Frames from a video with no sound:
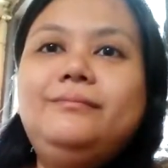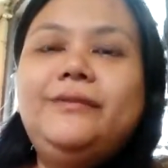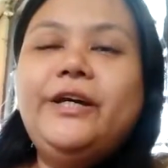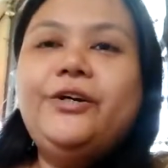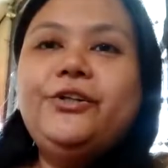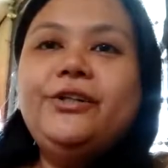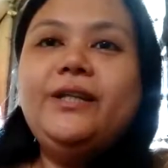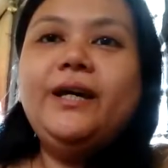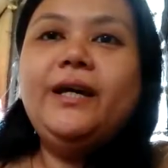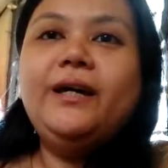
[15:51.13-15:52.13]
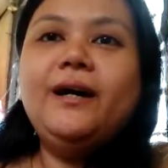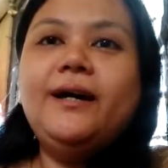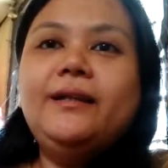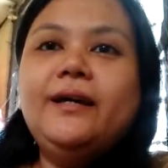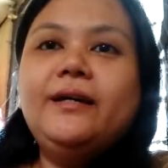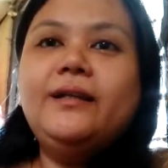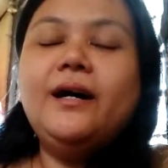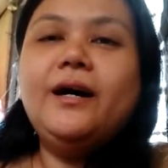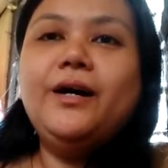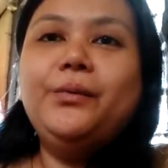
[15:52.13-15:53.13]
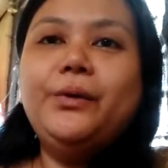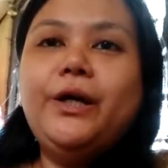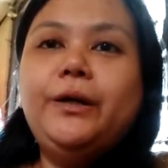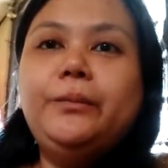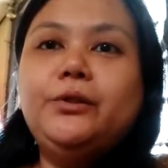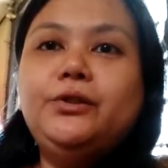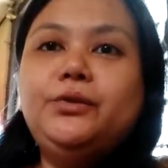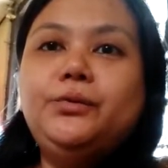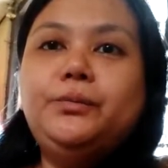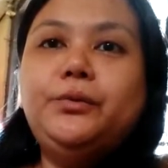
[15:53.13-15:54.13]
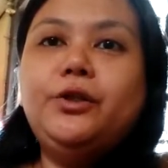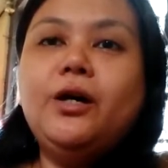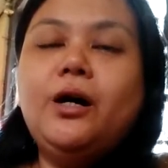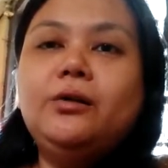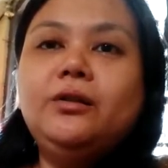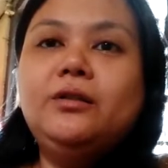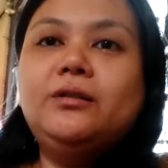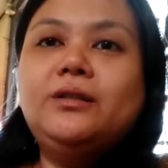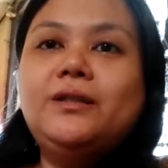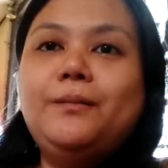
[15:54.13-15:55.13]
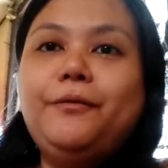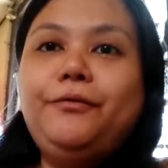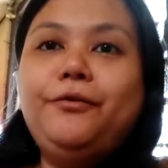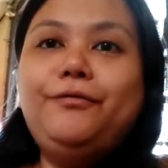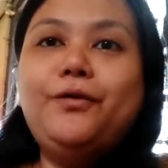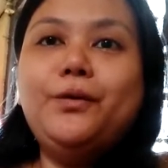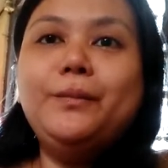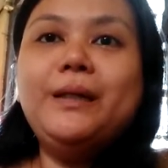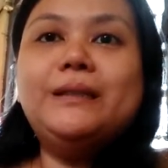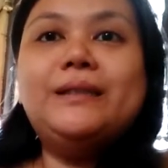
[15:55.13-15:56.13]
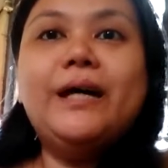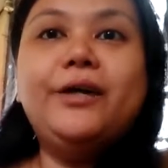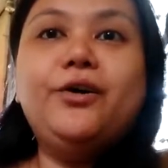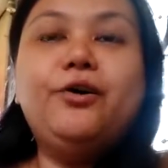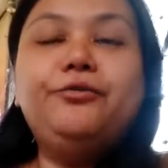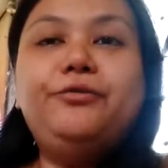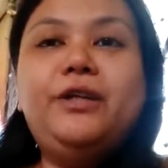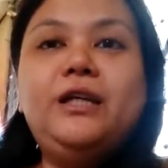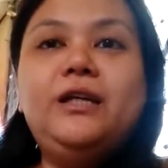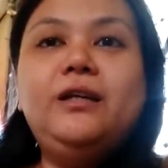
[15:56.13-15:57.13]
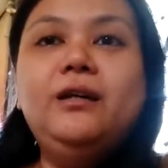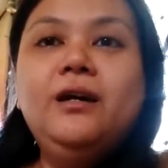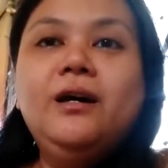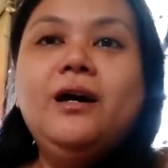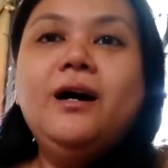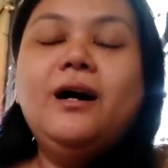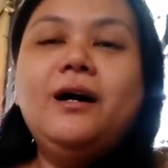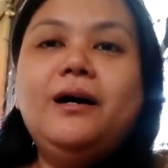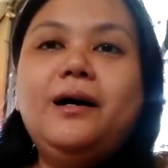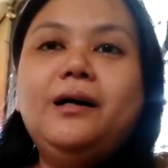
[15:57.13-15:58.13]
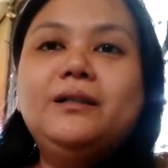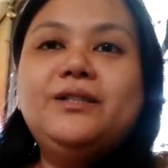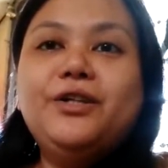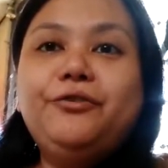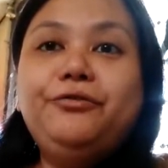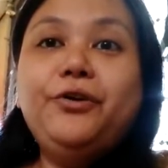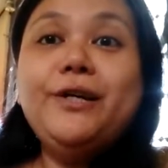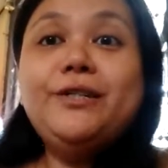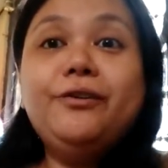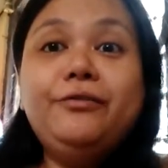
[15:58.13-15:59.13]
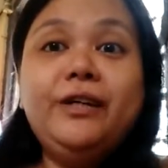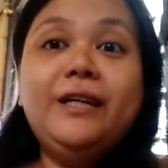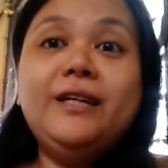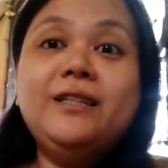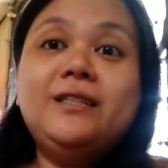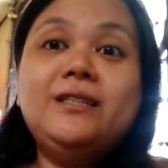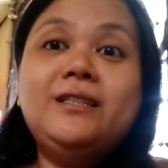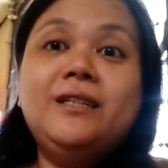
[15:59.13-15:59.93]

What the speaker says: The other day, Ate and I were able to put out some of the foam inside of the stuffed toys of the kids.